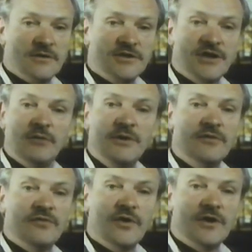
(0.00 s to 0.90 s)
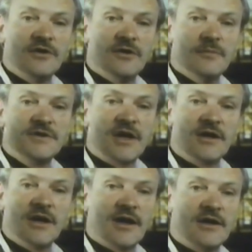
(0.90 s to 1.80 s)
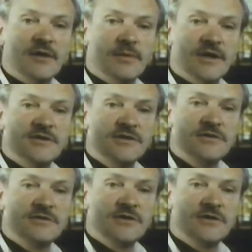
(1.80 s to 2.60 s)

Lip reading: Shall we avoid them as unlucky places?